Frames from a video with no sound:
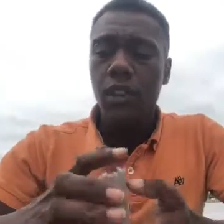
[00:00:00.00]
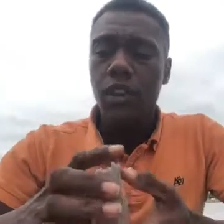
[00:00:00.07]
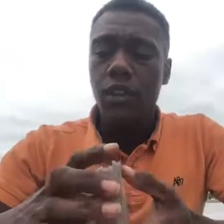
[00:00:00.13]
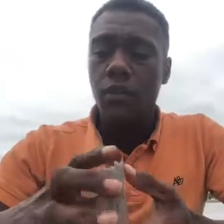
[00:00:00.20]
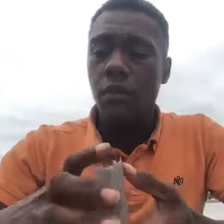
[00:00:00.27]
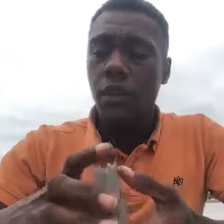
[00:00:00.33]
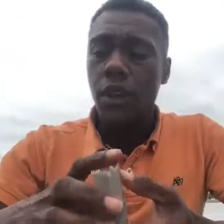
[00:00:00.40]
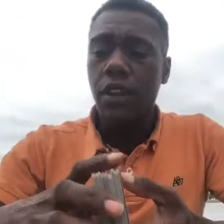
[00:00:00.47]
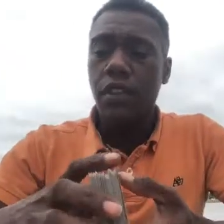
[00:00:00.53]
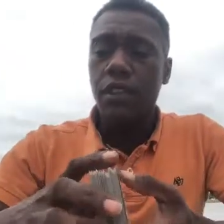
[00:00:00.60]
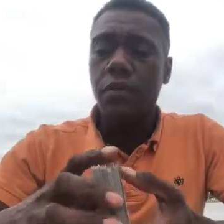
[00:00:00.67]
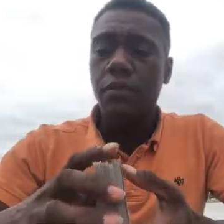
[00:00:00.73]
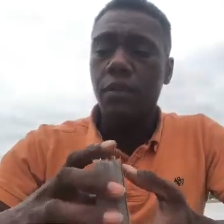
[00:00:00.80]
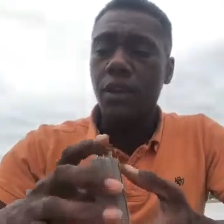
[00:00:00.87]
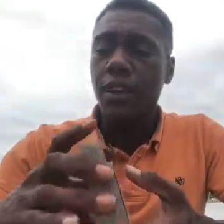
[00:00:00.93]
And the way
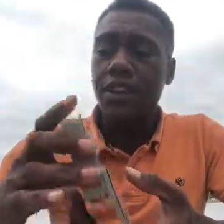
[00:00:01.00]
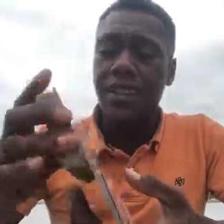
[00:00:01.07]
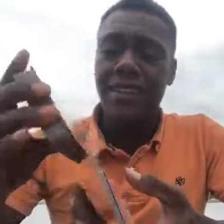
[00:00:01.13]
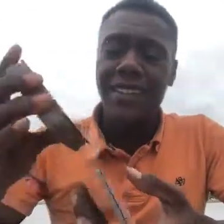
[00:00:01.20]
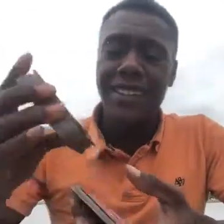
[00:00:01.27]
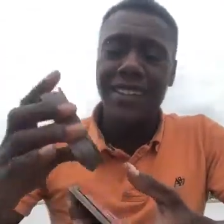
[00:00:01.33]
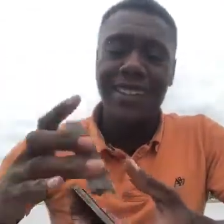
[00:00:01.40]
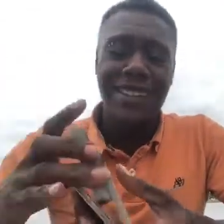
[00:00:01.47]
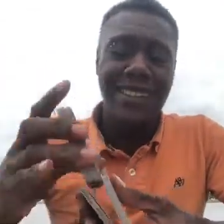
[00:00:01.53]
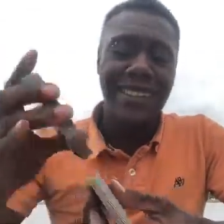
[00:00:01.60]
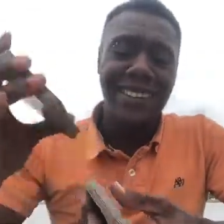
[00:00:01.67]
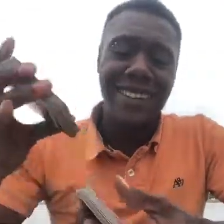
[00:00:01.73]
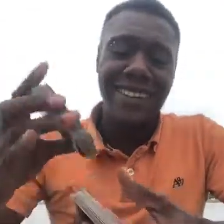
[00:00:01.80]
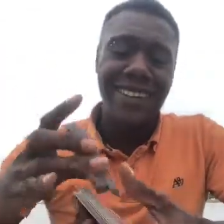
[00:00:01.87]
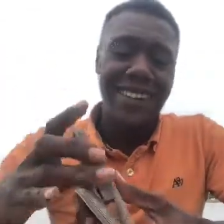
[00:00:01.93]
this spread is leading,
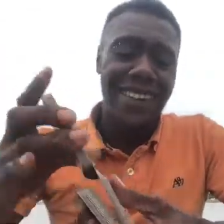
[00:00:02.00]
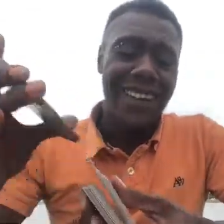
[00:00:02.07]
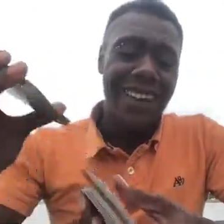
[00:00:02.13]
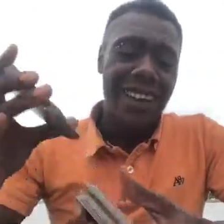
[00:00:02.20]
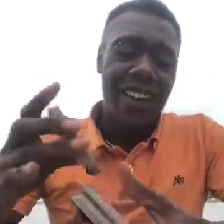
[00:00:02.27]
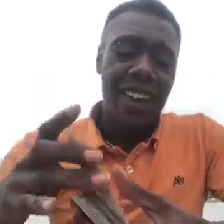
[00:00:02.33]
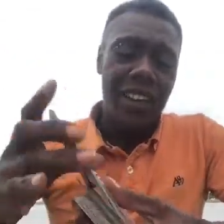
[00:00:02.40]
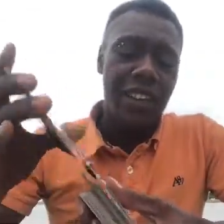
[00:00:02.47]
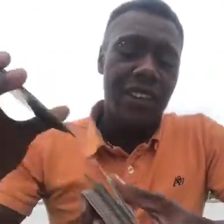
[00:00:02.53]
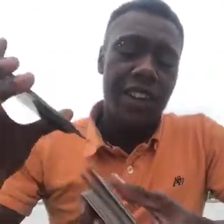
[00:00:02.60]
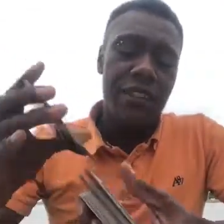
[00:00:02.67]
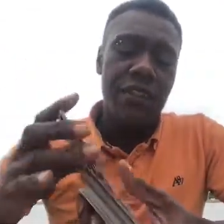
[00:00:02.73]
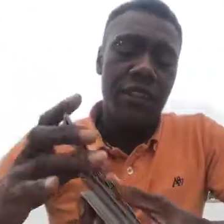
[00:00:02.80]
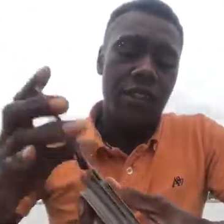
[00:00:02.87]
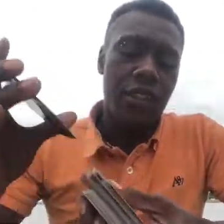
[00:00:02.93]
you're
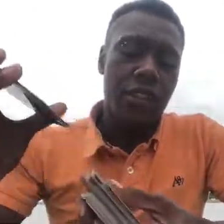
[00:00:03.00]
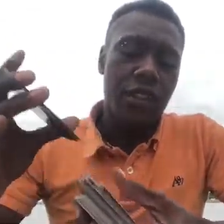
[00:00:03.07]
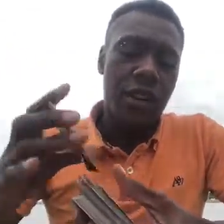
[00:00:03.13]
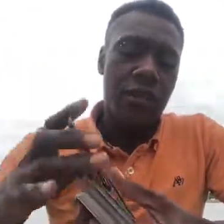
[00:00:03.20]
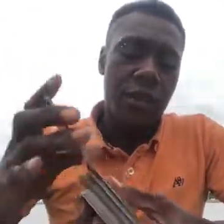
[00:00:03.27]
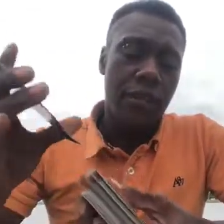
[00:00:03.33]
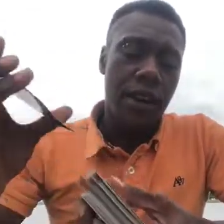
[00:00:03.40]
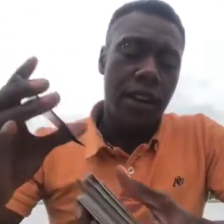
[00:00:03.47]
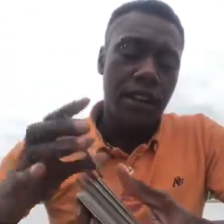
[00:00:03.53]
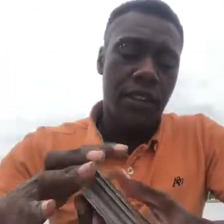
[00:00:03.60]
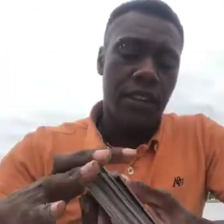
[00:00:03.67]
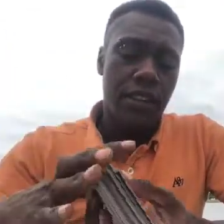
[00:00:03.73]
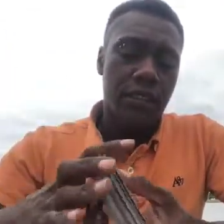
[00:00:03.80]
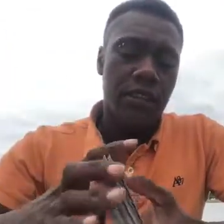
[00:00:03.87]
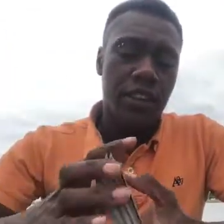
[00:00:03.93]
definitely going to come up out of
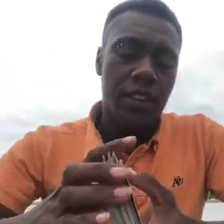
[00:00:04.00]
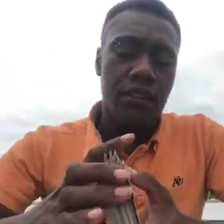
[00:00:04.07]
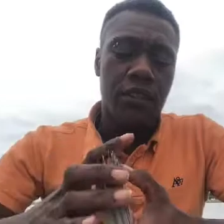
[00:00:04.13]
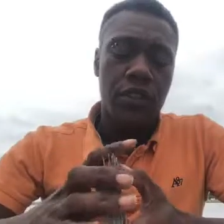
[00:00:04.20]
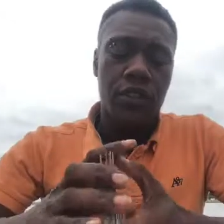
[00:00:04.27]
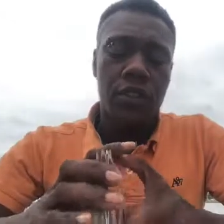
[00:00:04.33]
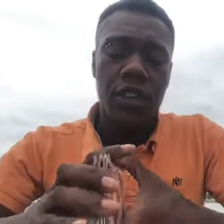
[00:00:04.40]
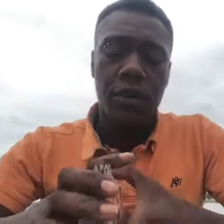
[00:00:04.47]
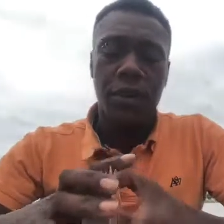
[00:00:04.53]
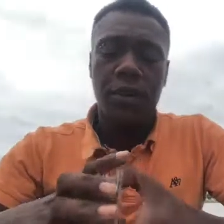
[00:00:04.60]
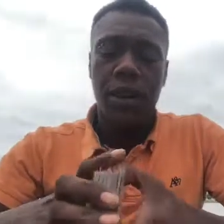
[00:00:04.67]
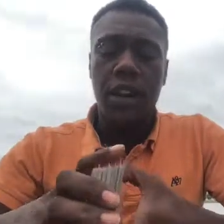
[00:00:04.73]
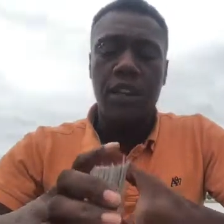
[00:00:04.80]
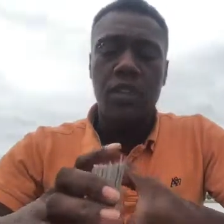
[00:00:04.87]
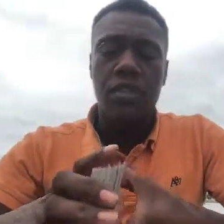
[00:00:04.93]
this. You're definitely going to come up
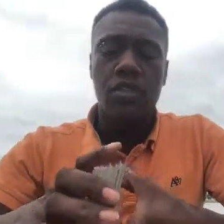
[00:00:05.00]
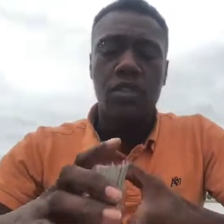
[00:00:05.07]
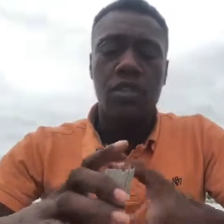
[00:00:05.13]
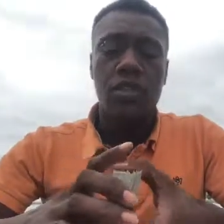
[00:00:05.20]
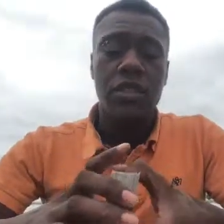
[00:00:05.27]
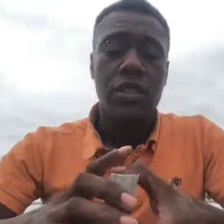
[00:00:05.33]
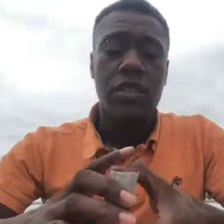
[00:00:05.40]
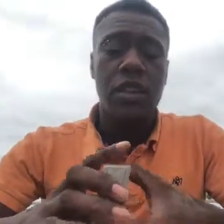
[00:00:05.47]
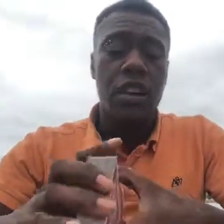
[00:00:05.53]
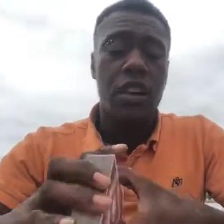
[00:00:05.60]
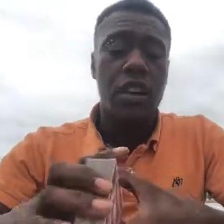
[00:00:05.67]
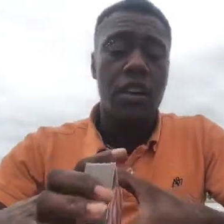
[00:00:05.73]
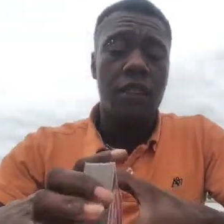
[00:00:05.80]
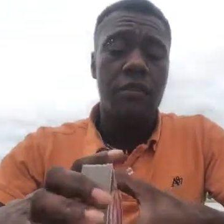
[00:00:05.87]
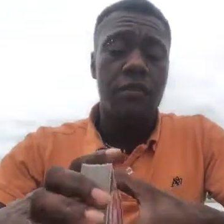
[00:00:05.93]
out of this. You're going
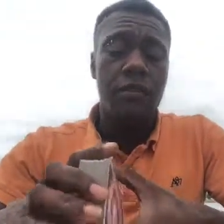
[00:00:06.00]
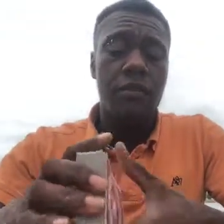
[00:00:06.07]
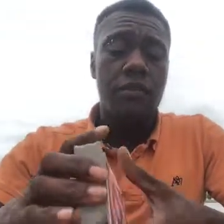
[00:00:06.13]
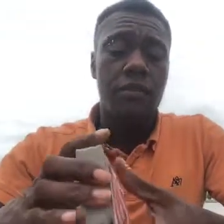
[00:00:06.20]
to,